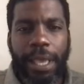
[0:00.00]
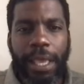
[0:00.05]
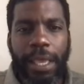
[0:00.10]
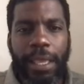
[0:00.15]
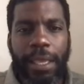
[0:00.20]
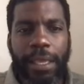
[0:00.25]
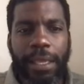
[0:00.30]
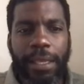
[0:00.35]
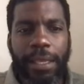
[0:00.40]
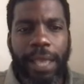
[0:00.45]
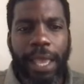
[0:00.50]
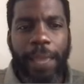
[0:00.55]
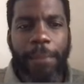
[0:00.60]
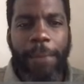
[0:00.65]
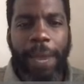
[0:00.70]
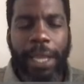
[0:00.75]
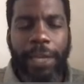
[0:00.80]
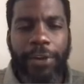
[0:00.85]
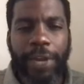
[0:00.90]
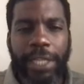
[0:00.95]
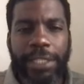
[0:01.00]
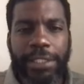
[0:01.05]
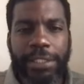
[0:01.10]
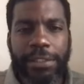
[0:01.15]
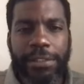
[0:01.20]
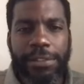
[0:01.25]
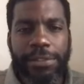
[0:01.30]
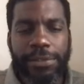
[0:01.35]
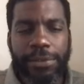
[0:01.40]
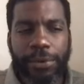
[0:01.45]
a
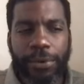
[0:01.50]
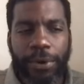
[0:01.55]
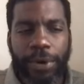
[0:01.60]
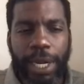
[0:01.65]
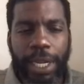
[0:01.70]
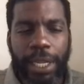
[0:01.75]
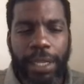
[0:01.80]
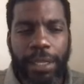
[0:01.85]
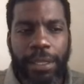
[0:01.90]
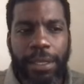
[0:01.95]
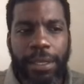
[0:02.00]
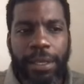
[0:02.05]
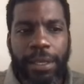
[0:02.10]
migration story.